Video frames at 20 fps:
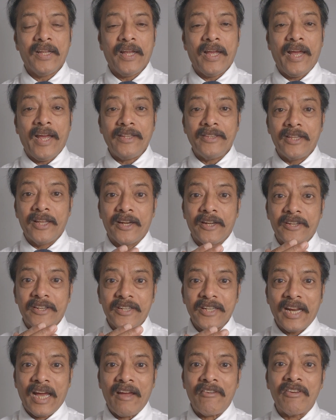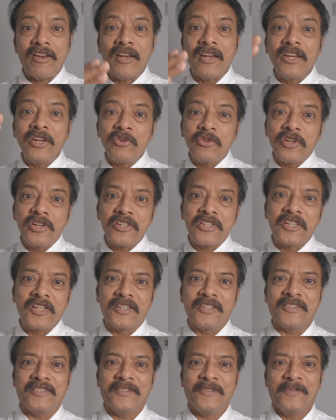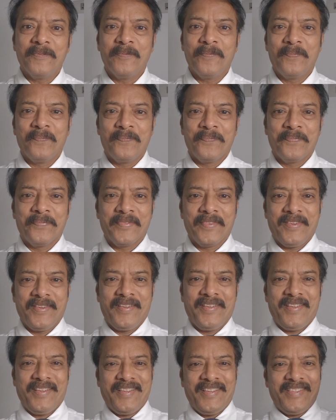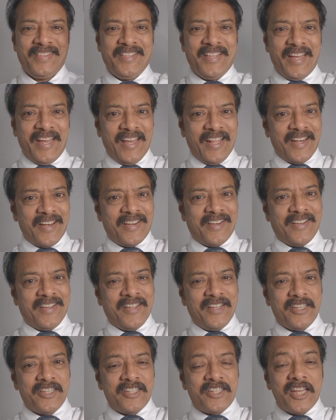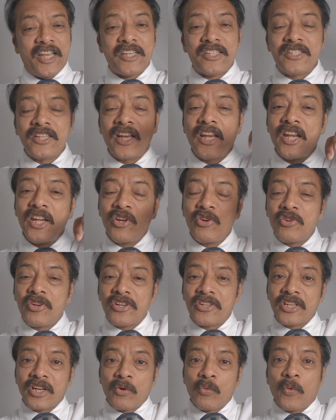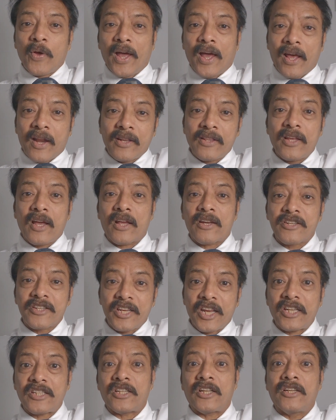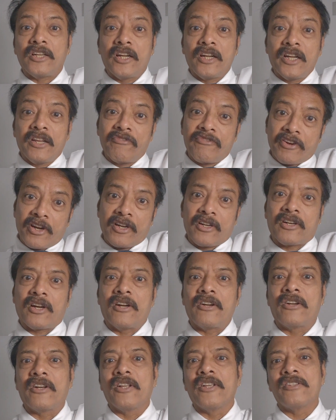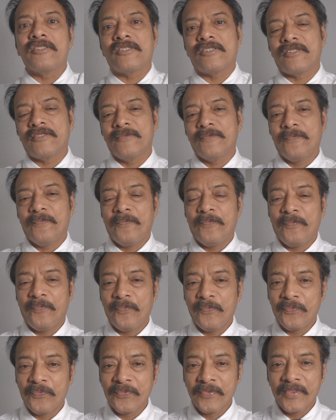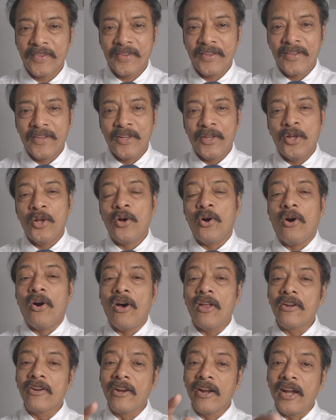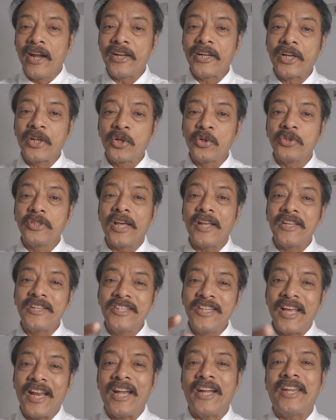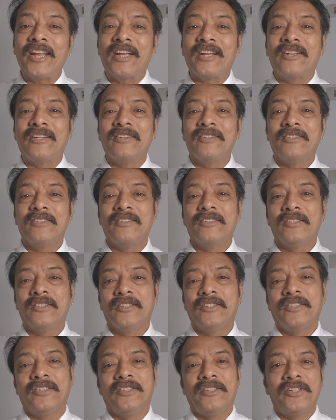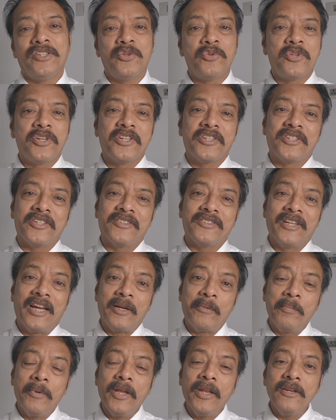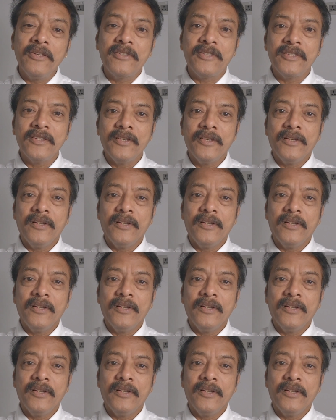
and their travel nutrition, their stationary nutrition where they are stationed in different countries, all related to their genetic nutrition. That means